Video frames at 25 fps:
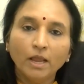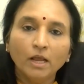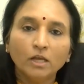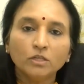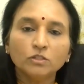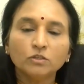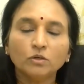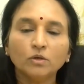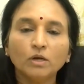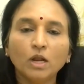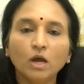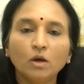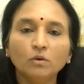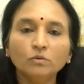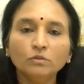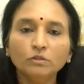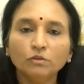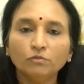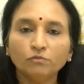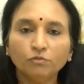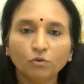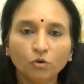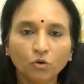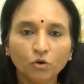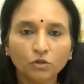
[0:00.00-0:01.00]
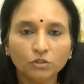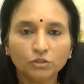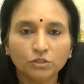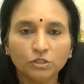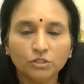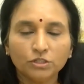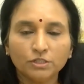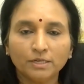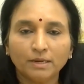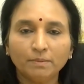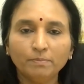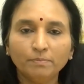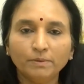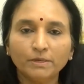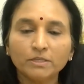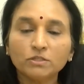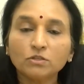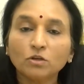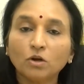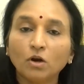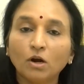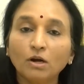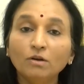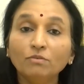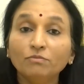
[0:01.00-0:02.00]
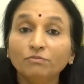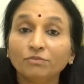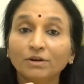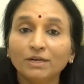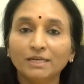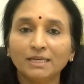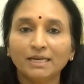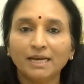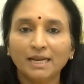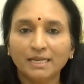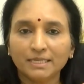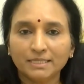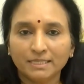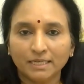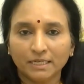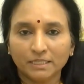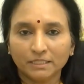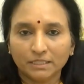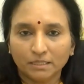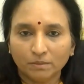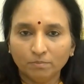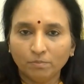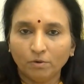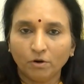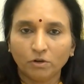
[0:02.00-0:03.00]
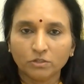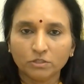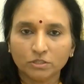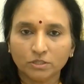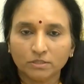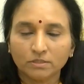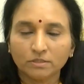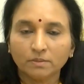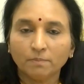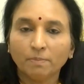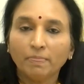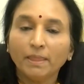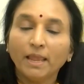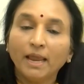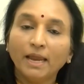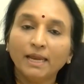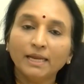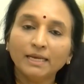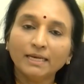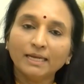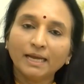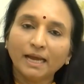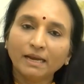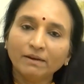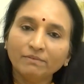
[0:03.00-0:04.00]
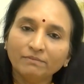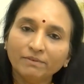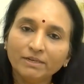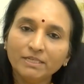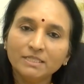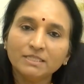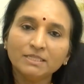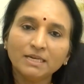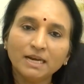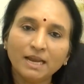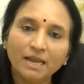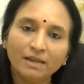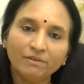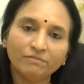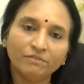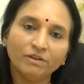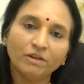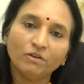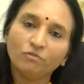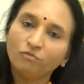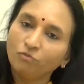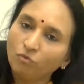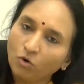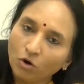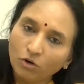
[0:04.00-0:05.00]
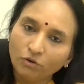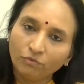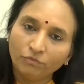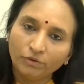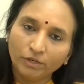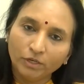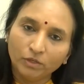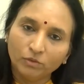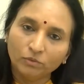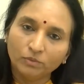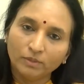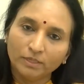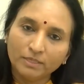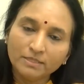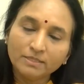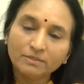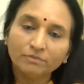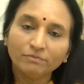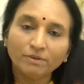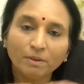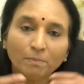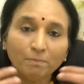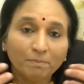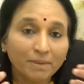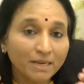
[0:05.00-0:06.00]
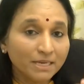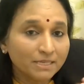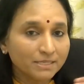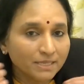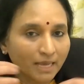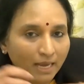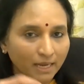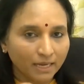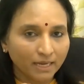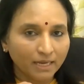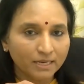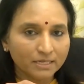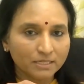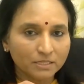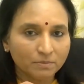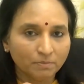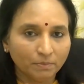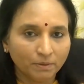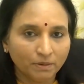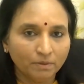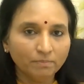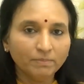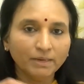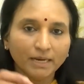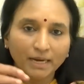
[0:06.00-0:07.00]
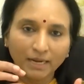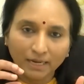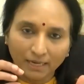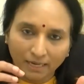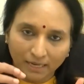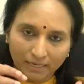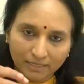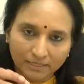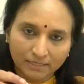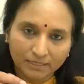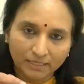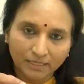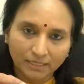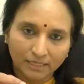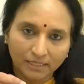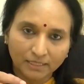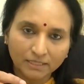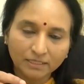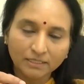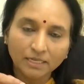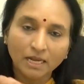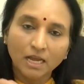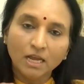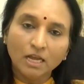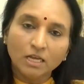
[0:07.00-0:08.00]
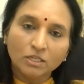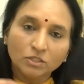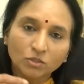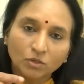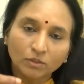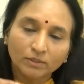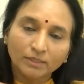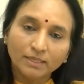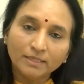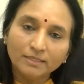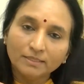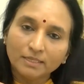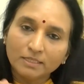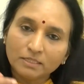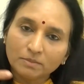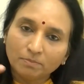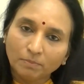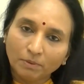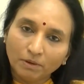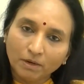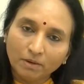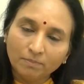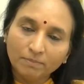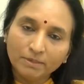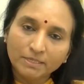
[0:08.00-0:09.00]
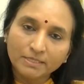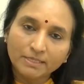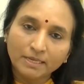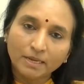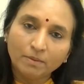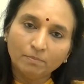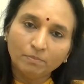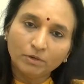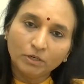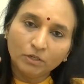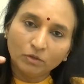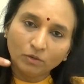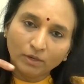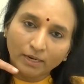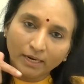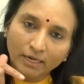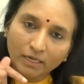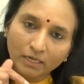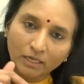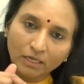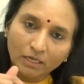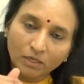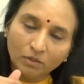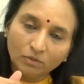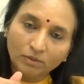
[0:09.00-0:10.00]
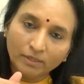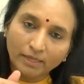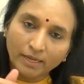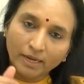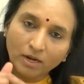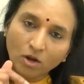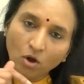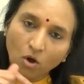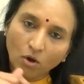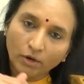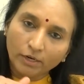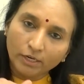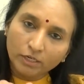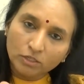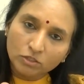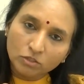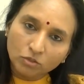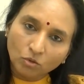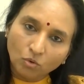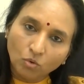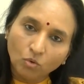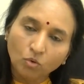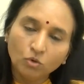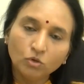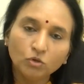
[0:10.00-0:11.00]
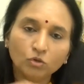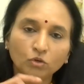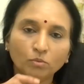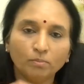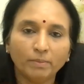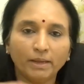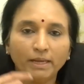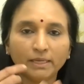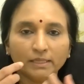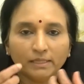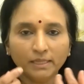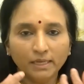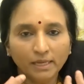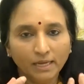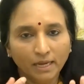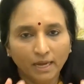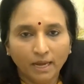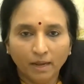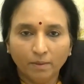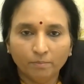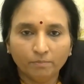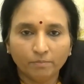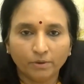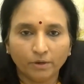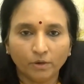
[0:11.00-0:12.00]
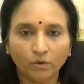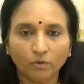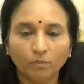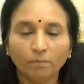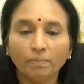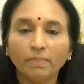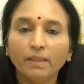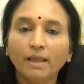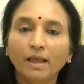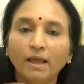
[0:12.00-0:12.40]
So now the fourth step is called fertilization process. In conventional IVF, what we do is we mix egg and sperm in a culture dish so that the sperm is able to get into the egg on its own to make the embryo.